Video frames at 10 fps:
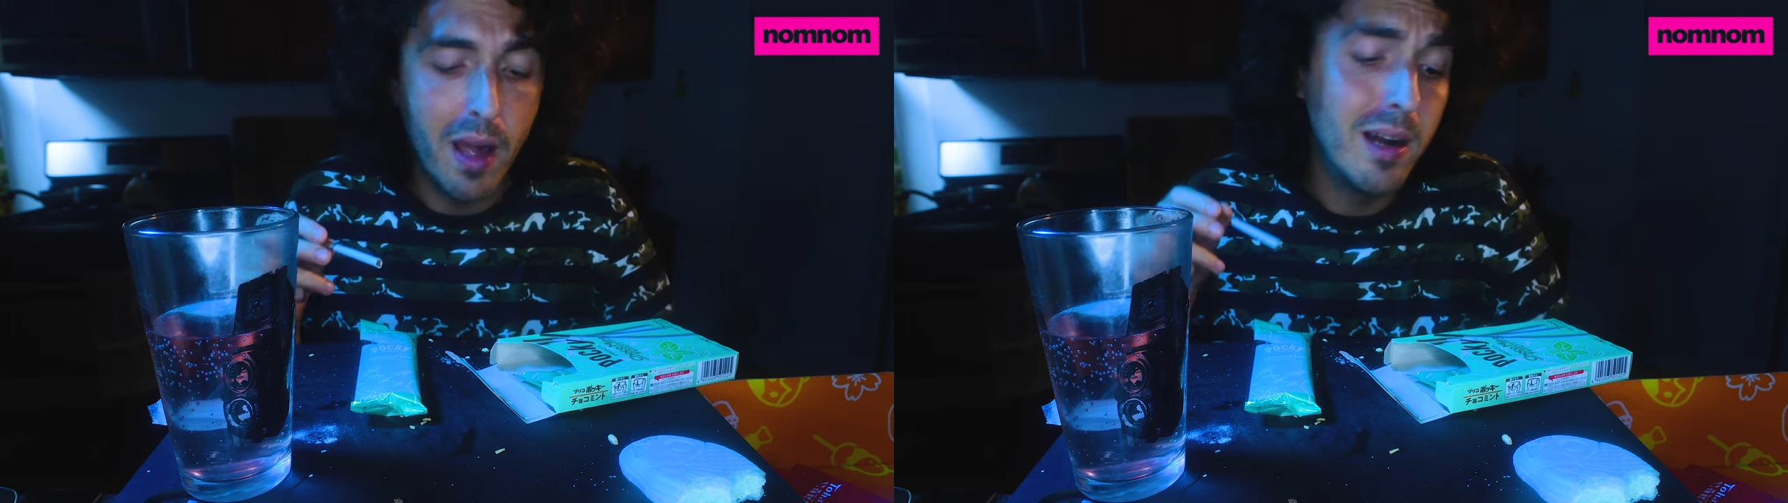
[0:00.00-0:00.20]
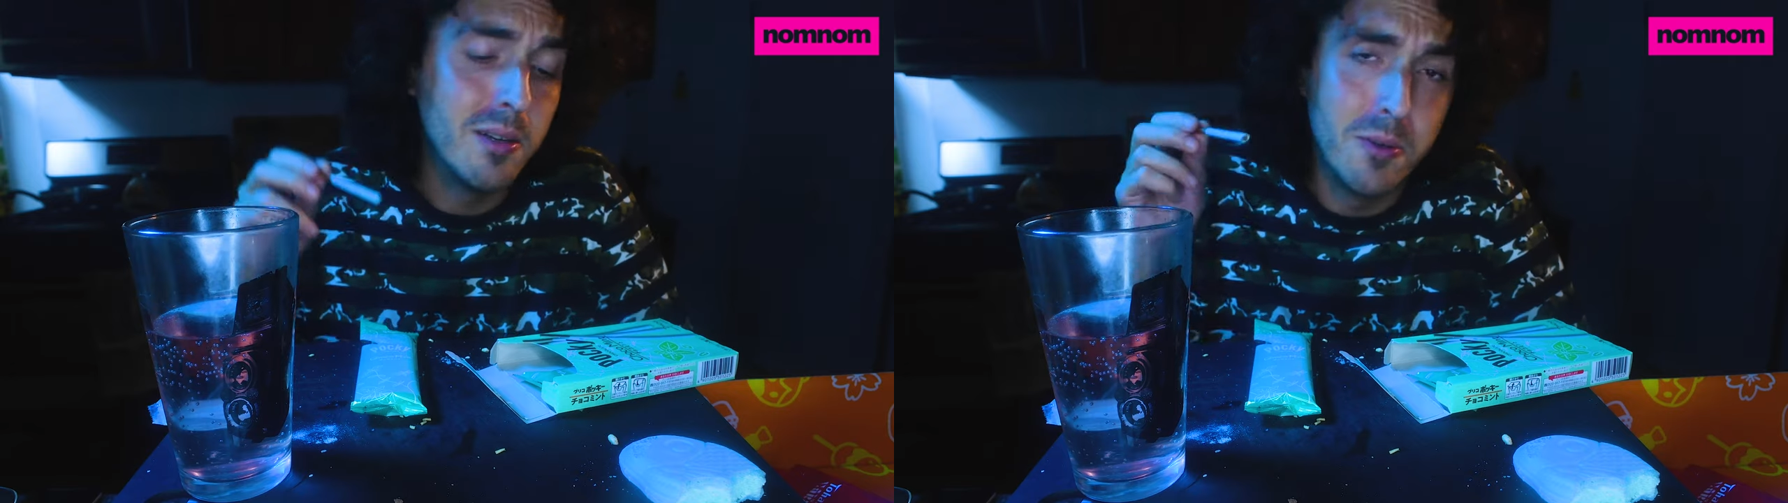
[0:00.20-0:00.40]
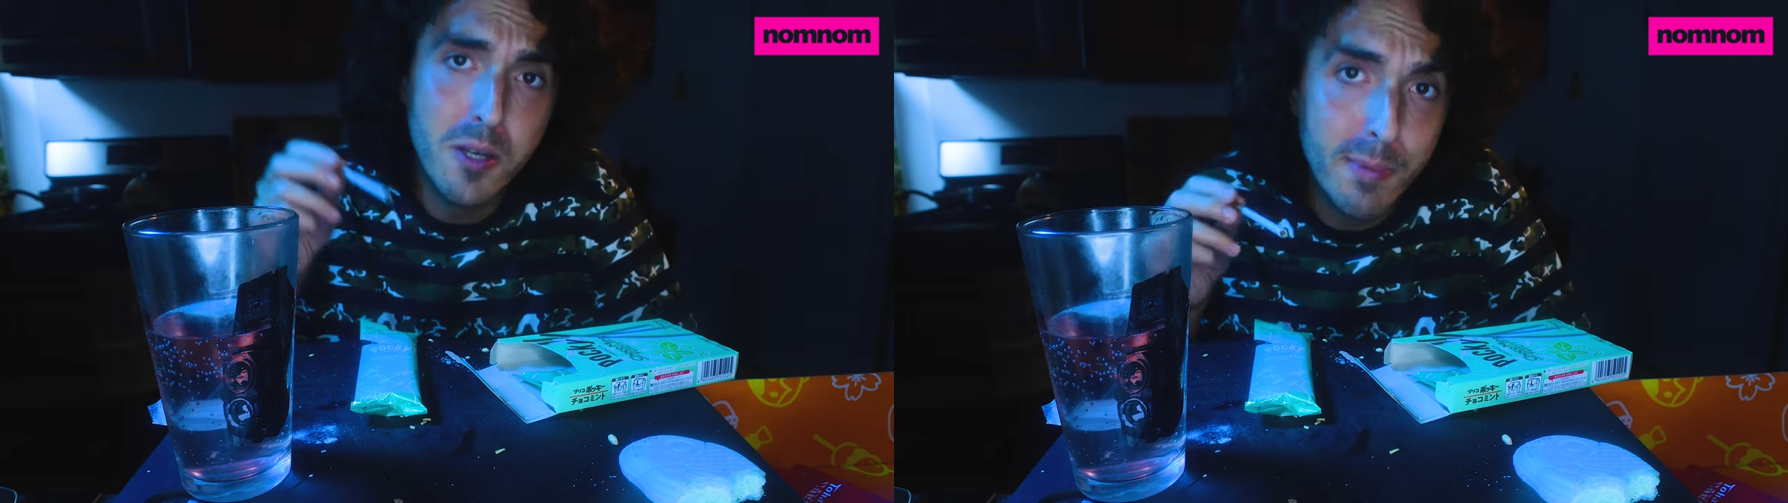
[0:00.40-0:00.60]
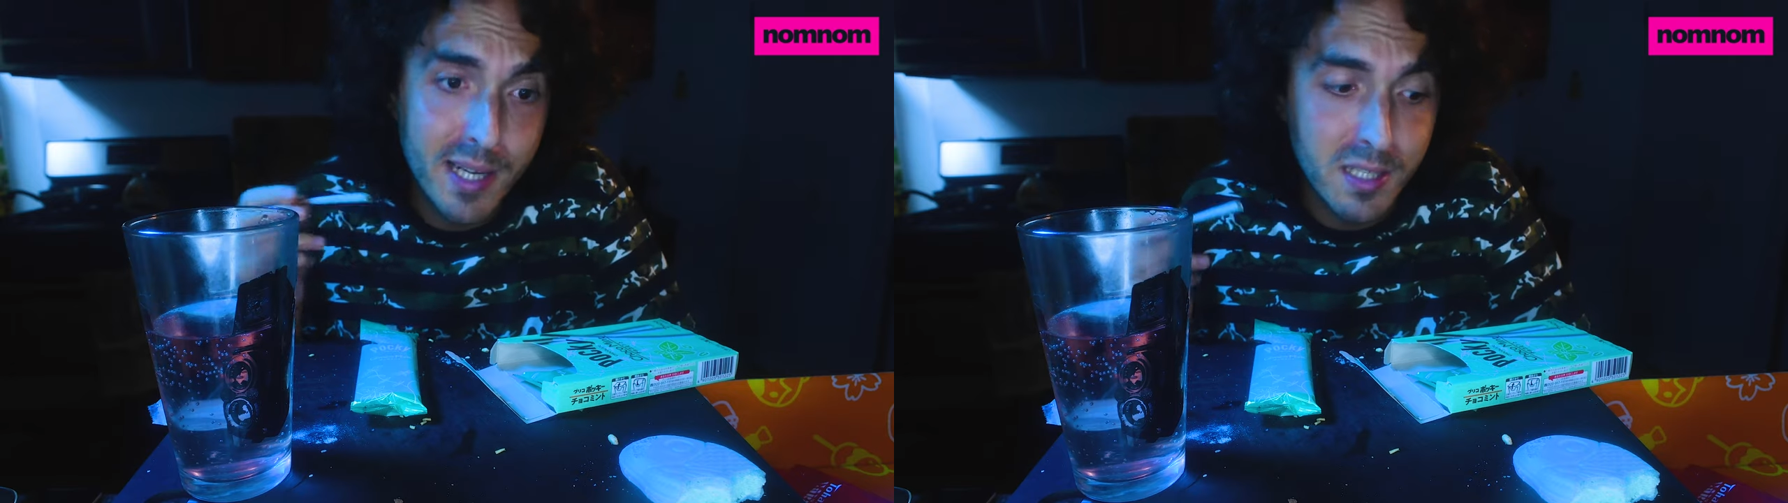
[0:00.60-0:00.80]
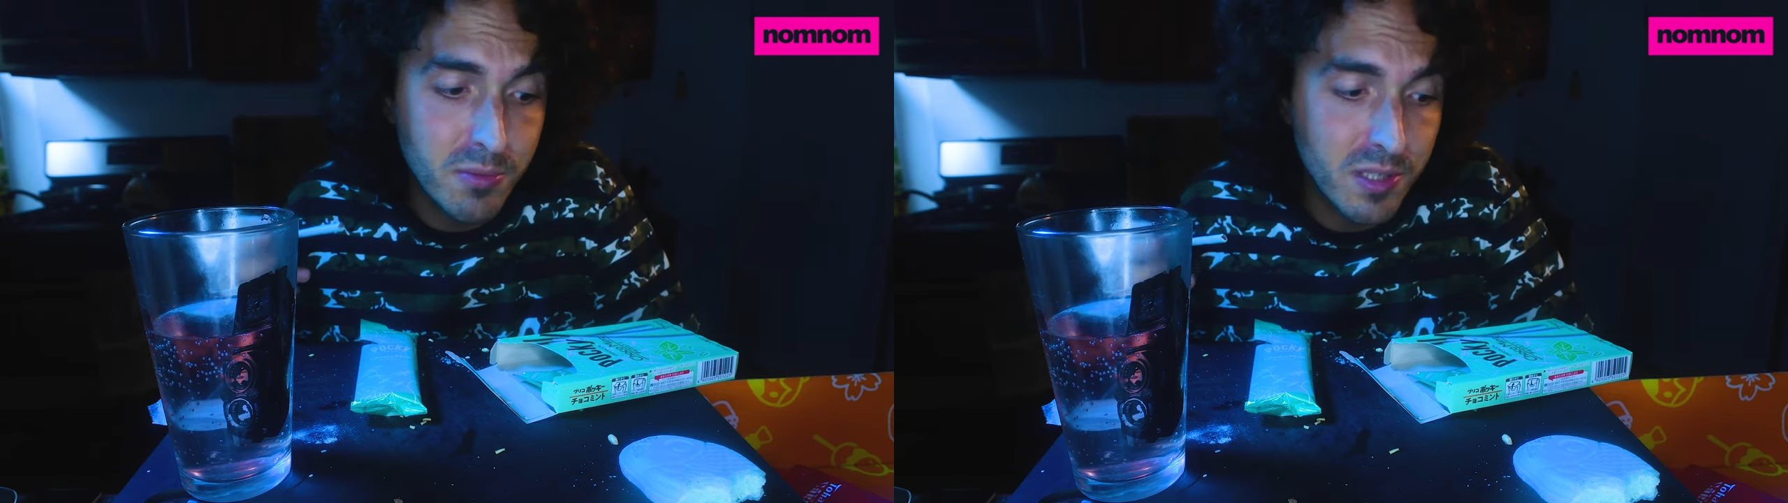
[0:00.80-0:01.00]
I don't know, all
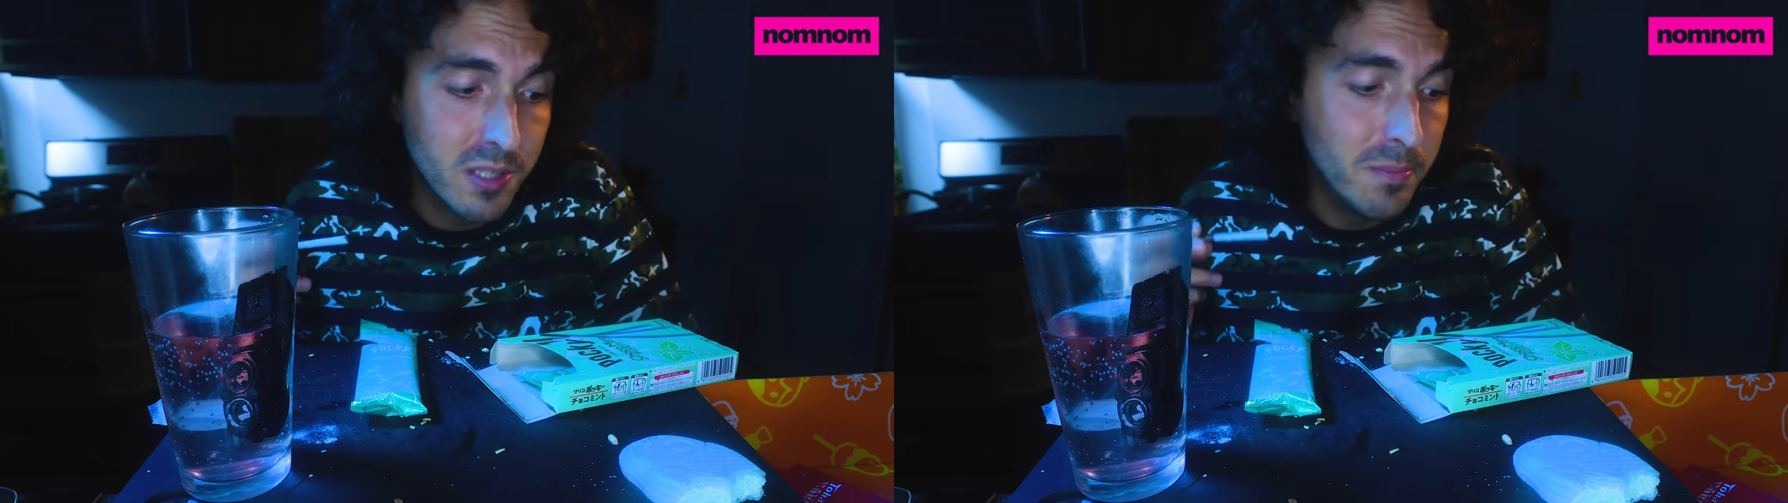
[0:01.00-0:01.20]
Pocky's pretty